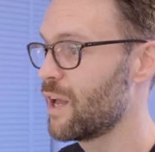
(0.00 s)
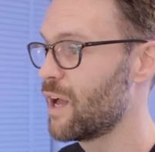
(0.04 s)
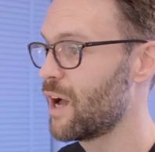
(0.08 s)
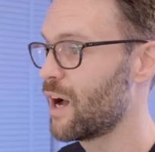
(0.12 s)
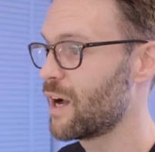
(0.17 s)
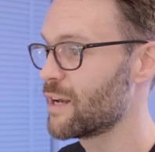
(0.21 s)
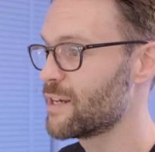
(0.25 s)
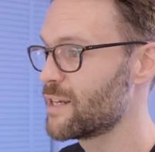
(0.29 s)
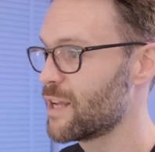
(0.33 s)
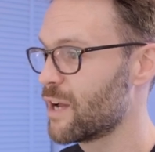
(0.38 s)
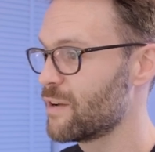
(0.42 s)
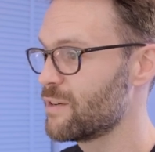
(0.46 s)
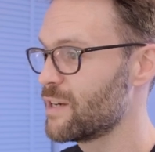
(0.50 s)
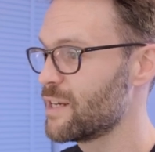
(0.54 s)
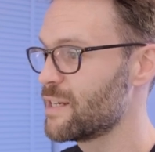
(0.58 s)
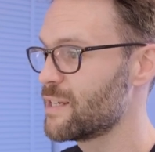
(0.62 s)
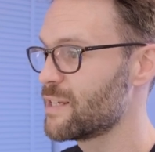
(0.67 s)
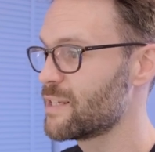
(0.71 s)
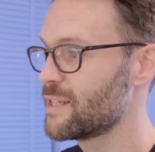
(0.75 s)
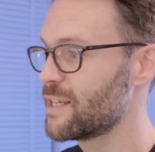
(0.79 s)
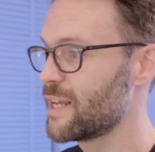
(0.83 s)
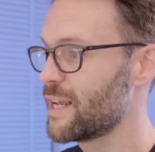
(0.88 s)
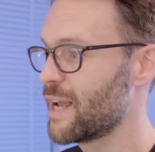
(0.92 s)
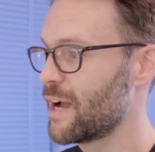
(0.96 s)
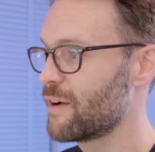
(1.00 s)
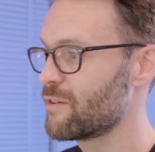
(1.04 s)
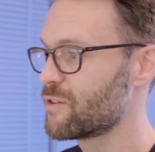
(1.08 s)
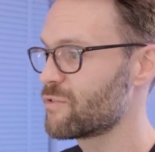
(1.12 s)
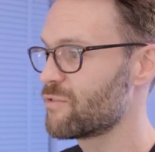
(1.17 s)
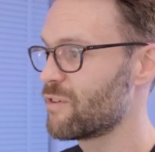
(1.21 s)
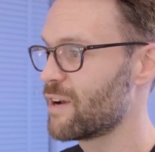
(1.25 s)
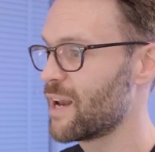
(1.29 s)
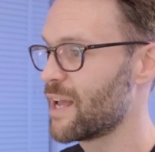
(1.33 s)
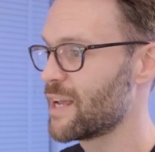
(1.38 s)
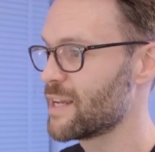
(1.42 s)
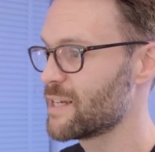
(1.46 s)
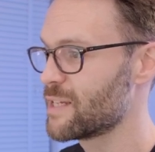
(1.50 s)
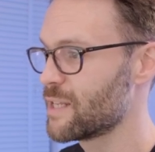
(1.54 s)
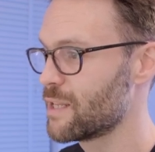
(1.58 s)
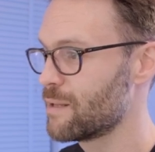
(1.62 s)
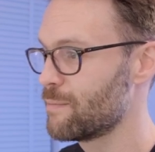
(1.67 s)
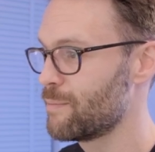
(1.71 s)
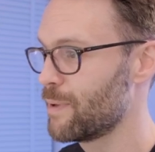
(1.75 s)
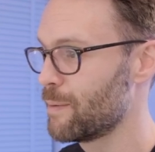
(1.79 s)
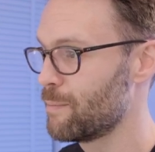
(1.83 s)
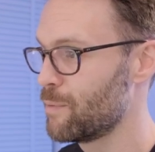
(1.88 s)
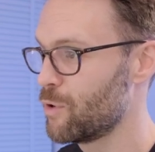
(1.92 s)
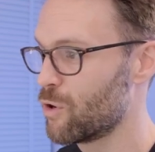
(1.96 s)
I don't need to see how it's related to
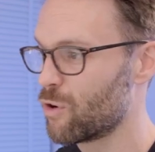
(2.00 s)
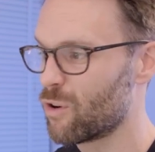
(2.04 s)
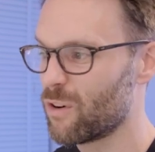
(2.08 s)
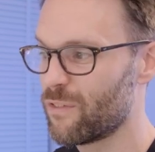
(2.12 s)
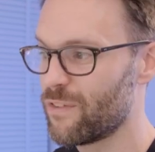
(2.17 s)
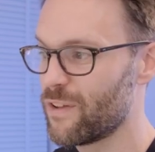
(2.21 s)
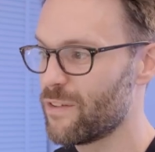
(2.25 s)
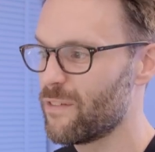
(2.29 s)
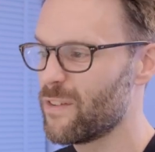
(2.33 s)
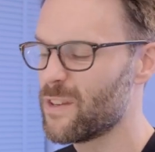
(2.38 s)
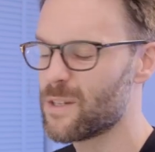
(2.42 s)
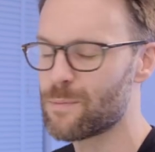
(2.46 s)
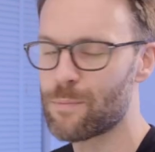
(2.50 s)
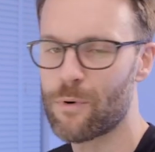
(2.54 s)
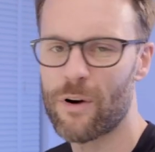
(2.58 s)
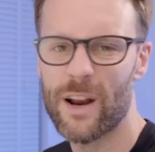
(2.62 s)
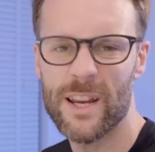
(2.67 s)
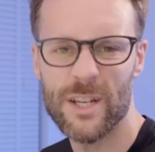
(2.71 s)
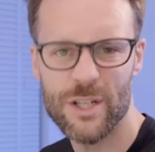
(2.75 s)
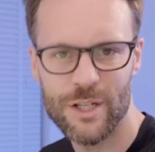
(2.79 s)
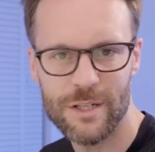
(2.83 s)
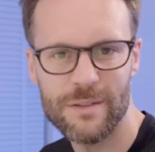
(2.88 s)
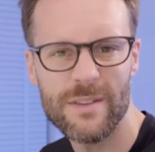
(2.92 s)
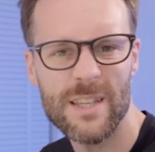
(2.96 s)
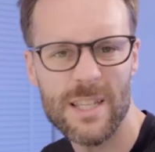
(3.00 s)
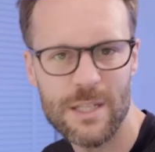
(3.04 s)
the bibliography of inspiration.